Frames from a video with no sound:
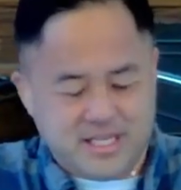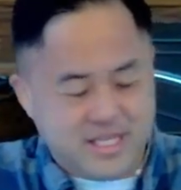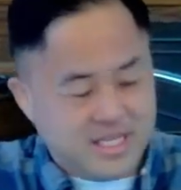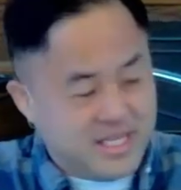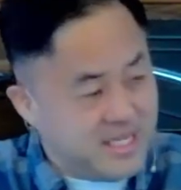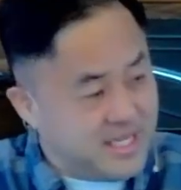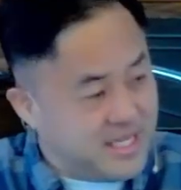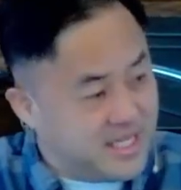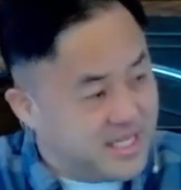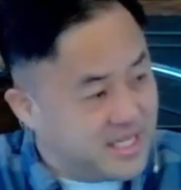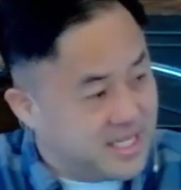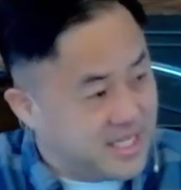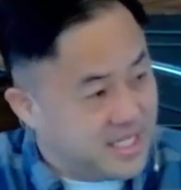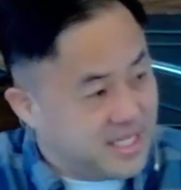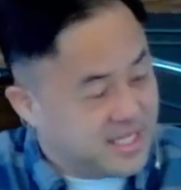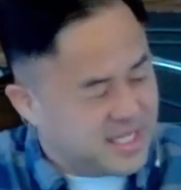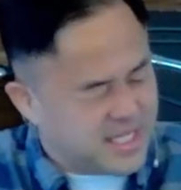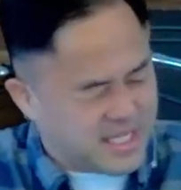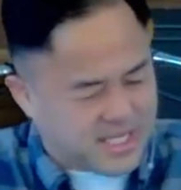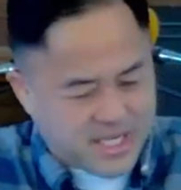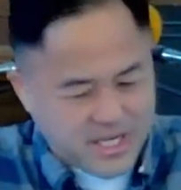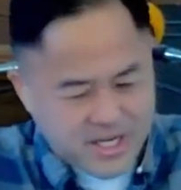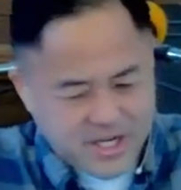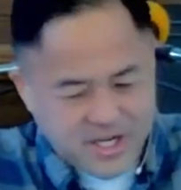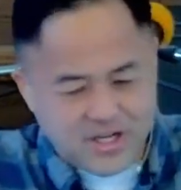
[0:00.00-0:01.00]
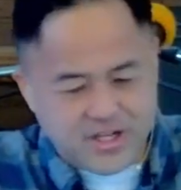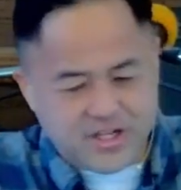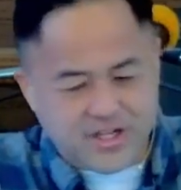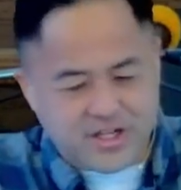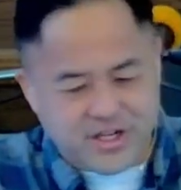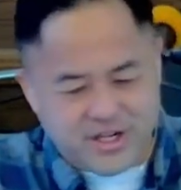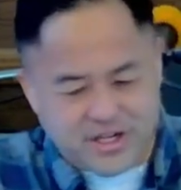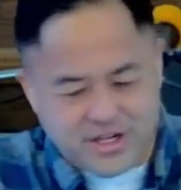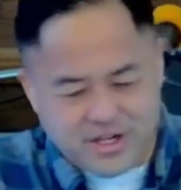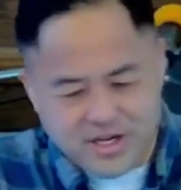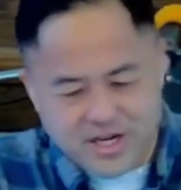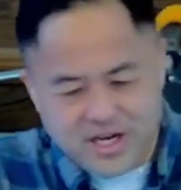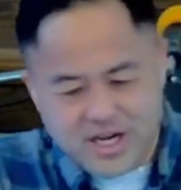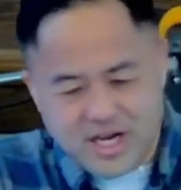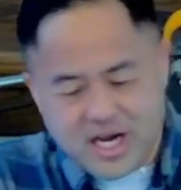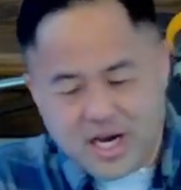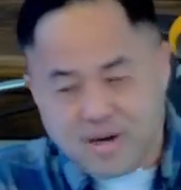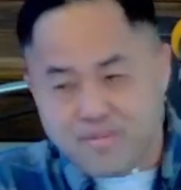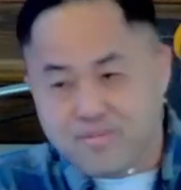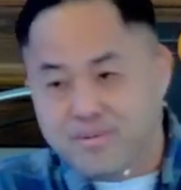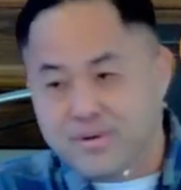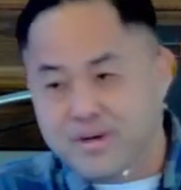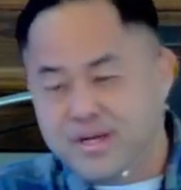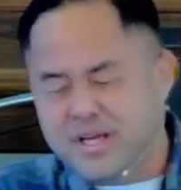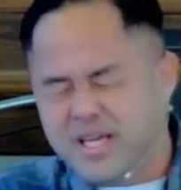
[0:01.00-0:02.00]
the character
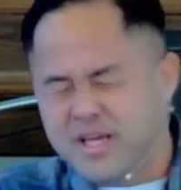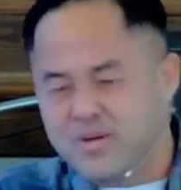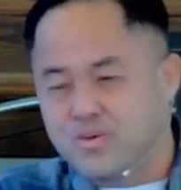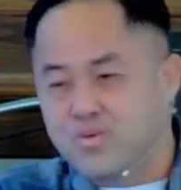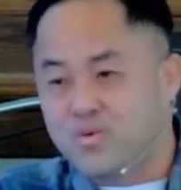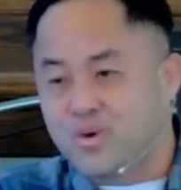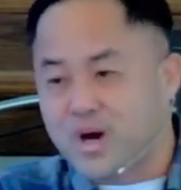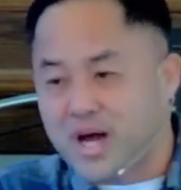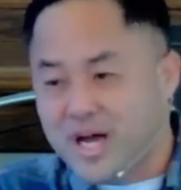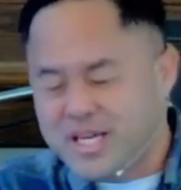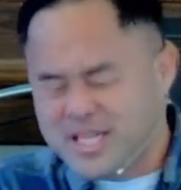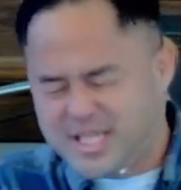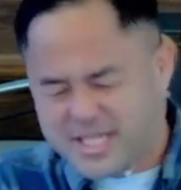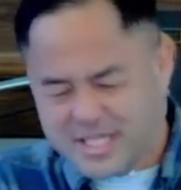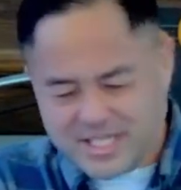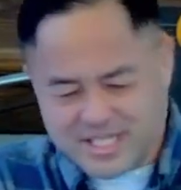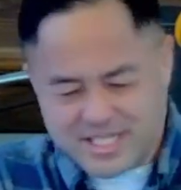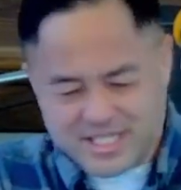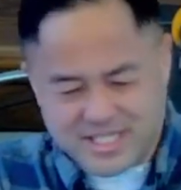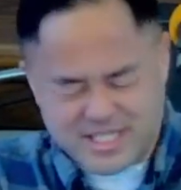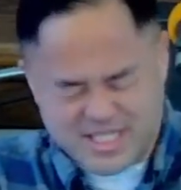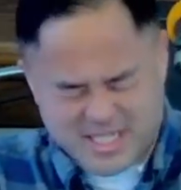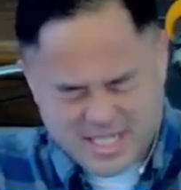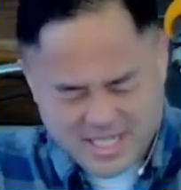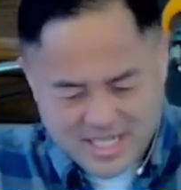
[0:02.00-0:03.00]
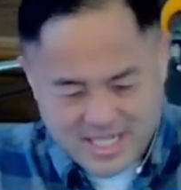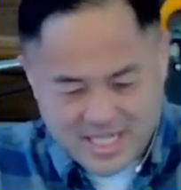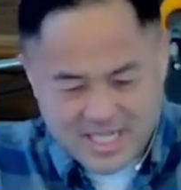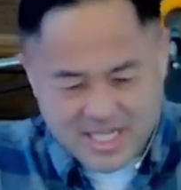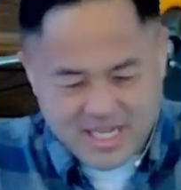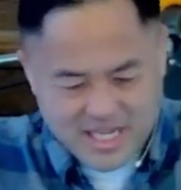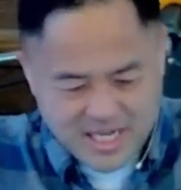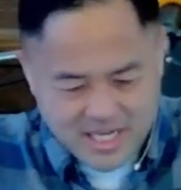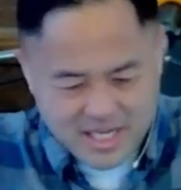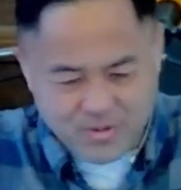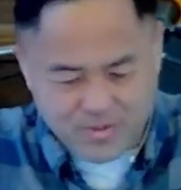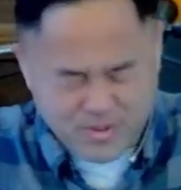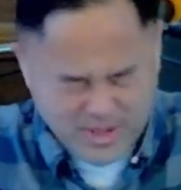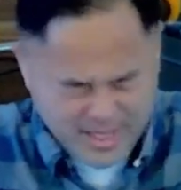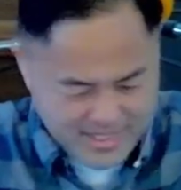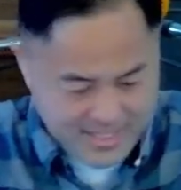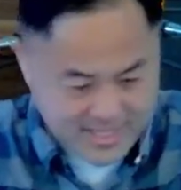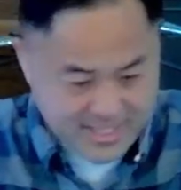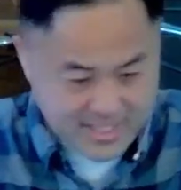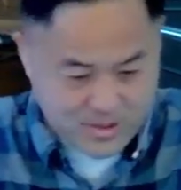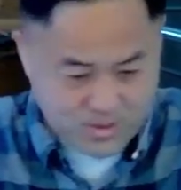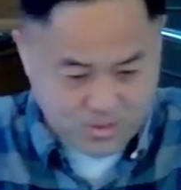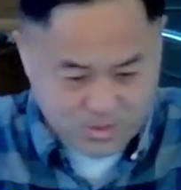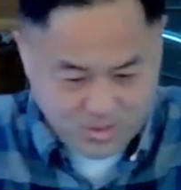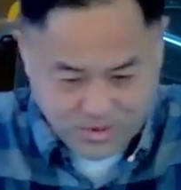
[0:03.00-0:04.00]
of being righteous in an
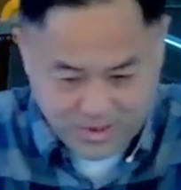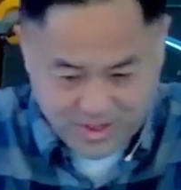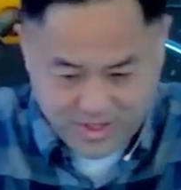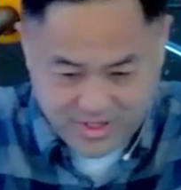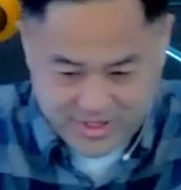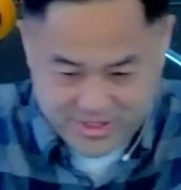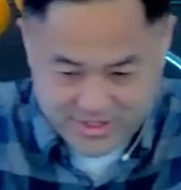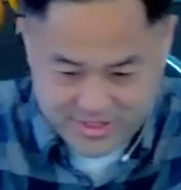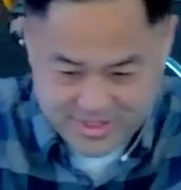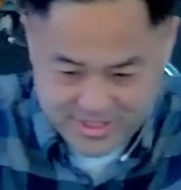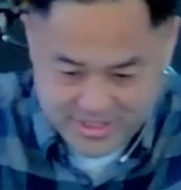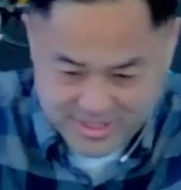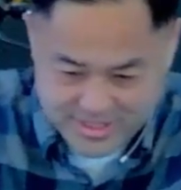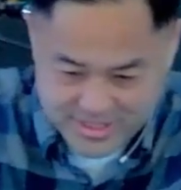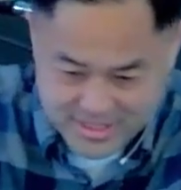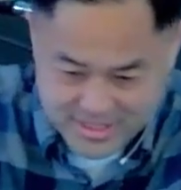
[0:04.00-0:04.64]
unrighteous world.